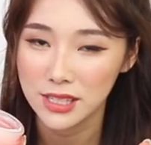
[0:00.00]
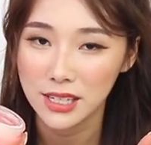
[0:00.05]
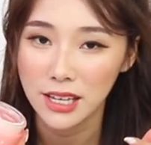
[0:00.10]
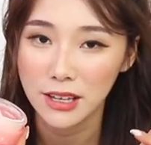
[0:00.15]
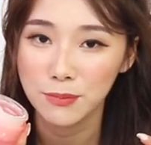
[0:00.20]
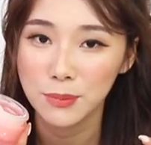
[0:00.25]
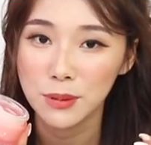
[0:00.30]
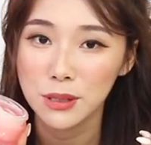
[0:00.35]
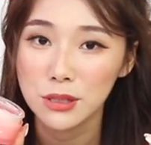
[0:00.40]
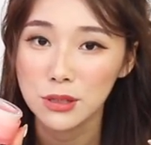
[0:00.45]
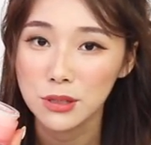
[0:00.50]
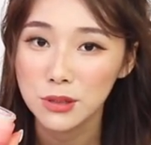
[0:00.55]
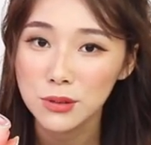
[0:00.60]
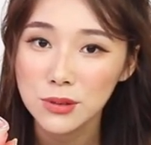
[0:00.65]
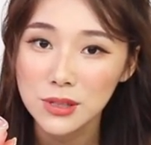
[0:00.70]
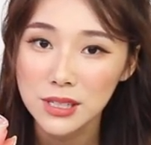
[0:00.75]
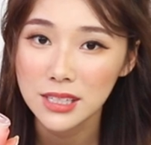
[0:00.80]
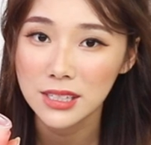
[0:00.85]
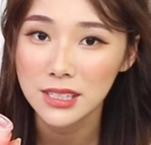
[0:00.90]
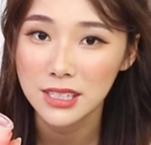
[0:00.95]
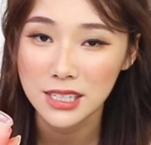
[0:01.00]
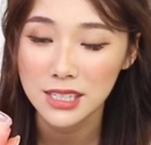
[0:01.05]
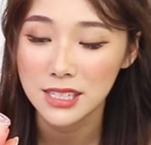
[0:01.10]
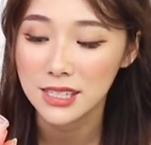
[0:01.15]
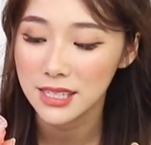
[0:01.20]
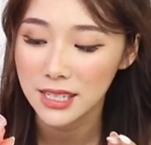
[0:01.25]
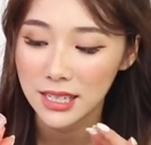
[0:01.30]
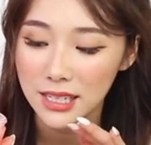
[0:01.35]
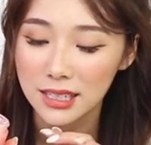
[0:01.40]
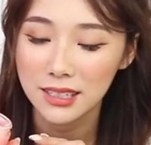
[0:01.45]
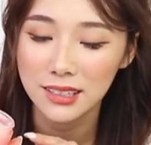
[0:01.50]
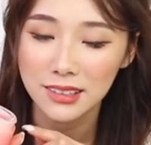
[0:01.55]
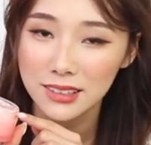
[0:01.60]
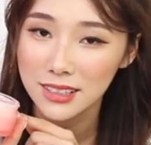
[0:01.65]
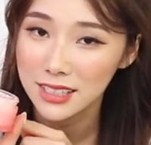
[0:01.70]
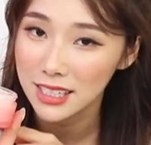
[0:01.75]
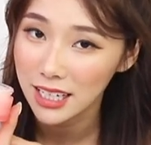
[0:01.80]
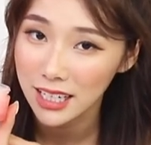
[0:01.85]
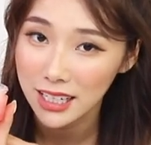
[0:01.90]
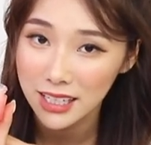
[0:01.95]
I've been using this in the
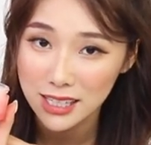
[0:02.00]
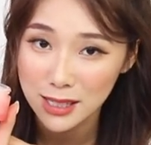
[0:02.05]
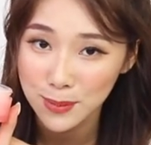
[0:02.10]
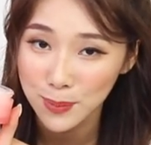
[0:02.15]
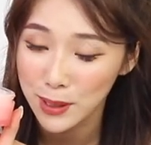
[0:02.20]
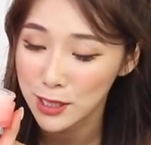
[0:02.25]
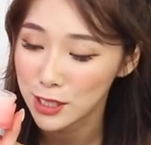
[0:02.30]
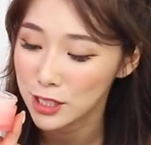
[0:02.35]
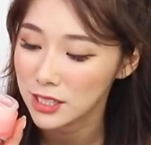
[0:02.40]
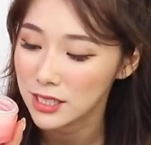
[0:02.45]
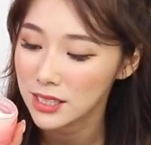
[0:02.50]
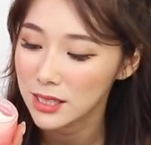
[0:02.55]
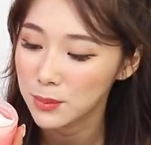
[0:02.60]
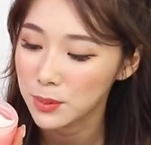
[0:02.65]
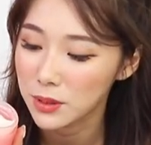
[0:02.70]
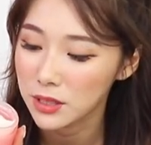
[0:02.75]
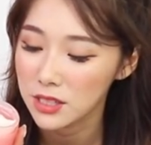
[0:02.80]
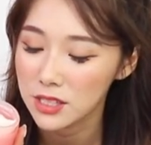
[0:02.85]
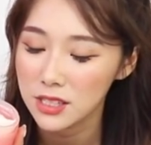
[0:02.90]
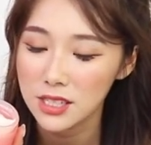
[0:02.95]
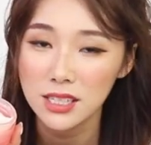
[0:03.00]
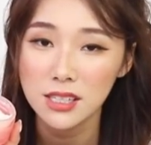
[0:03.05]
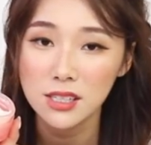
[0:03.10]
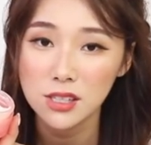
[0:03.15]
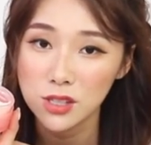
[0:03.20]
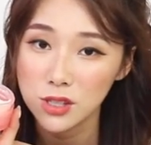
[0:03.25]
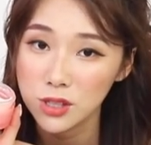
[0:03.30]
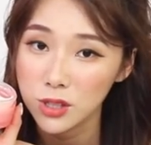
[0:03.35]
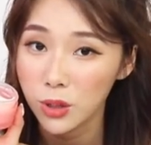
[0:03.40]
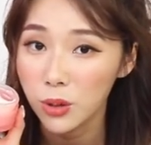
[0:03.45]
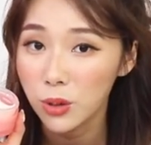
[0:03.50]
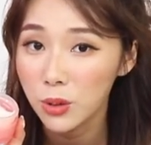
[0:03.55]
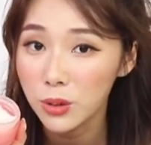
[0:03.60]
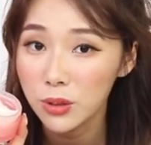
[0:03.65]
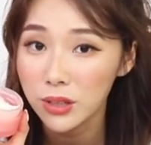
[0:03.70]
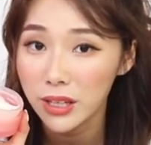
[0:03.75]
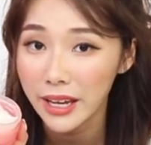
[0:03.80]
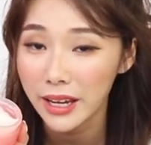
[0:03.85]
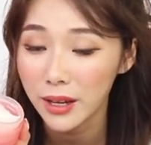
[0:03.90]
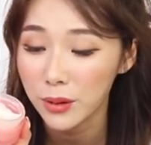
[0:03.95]
day especially because it's so
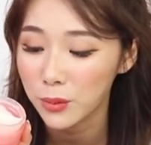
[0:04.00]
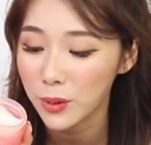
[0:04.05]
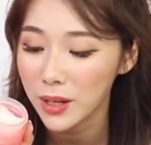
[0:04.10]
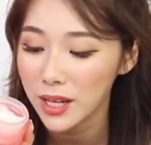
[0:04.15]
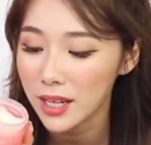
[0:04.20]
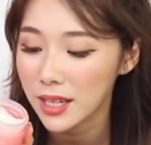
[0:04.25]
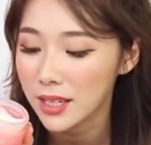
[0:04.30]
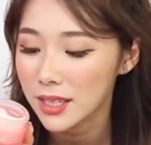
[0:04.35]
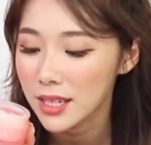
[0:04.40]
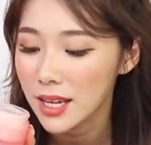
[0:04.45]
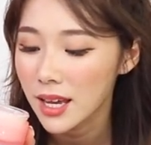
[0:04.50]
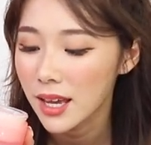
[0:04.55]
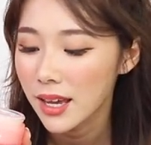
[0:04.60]
lightweight